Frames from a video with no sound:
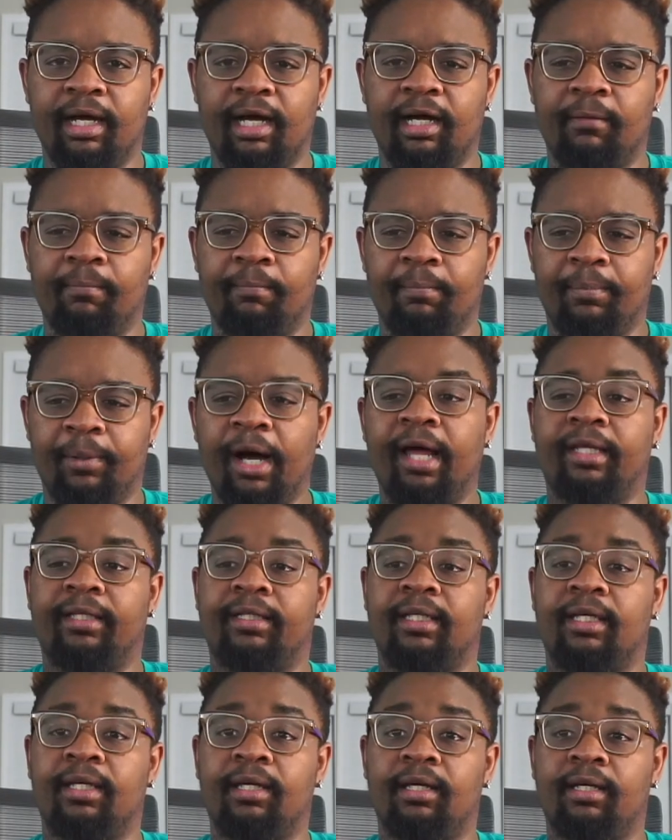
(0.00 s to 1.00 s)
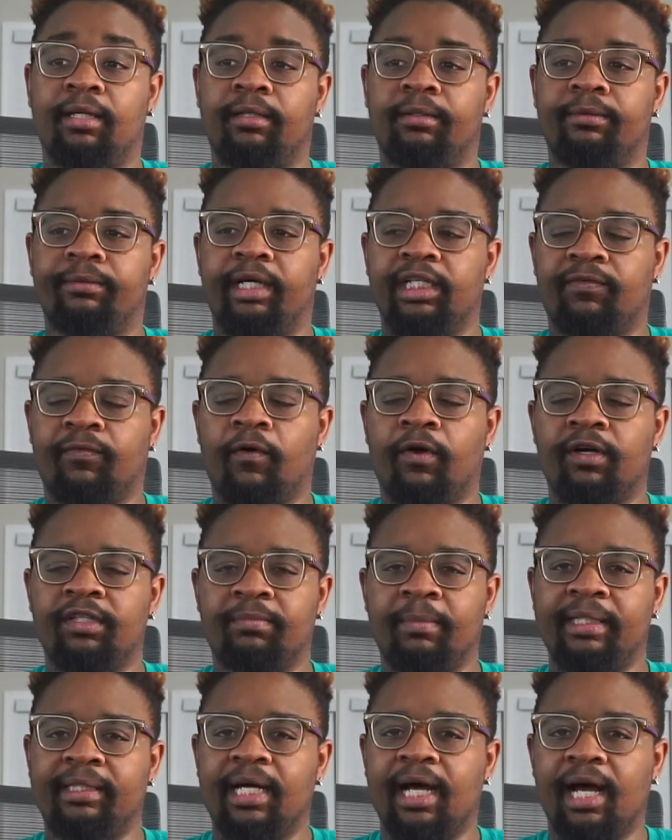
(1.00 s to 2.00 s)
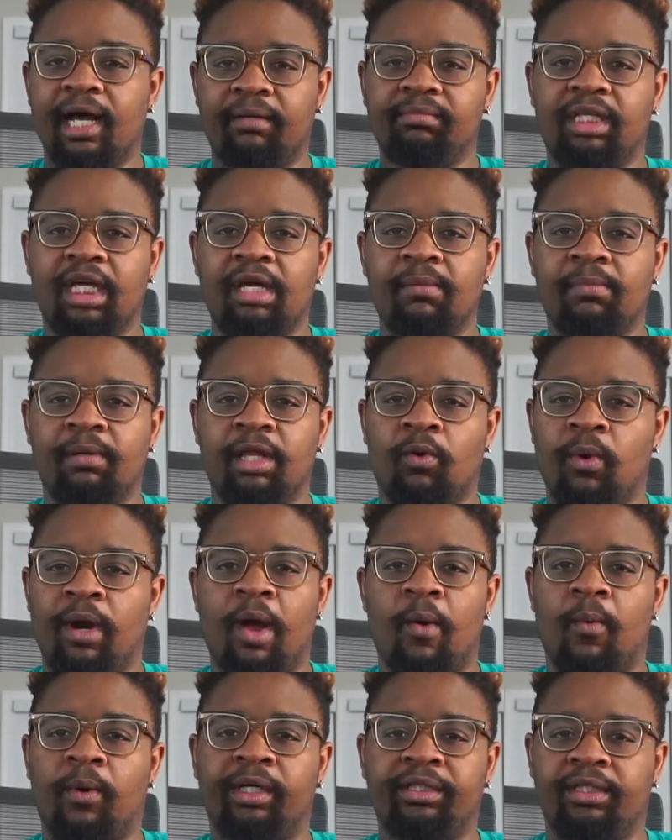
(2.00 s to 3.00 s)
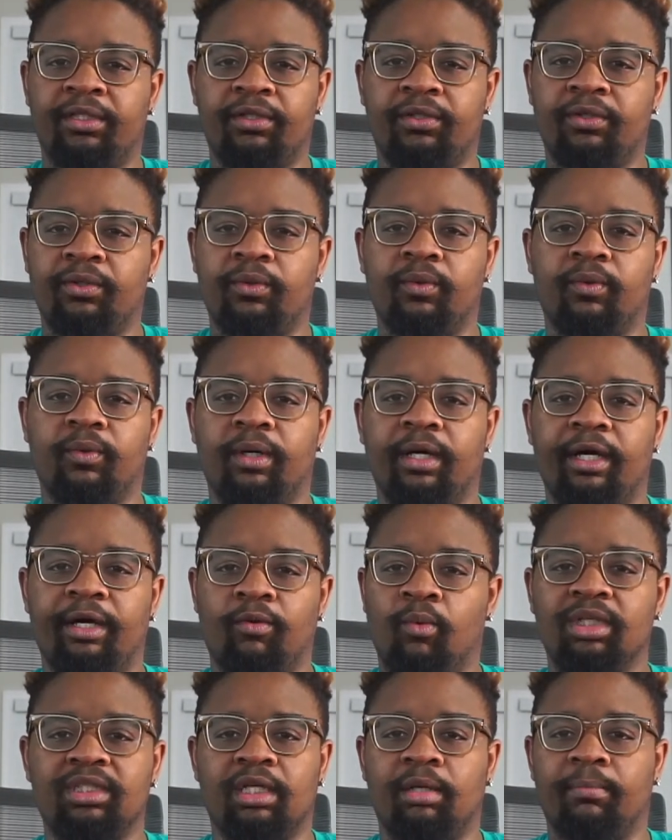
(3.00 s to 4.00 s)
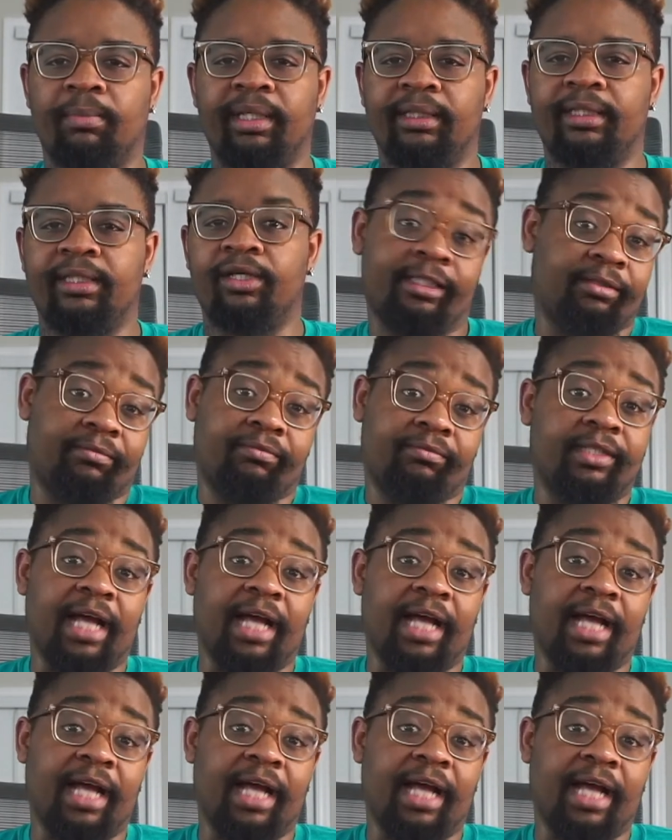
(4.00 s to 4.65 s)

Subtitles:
But as far as my timetable and what I wanted to do, it wasn't a big deal.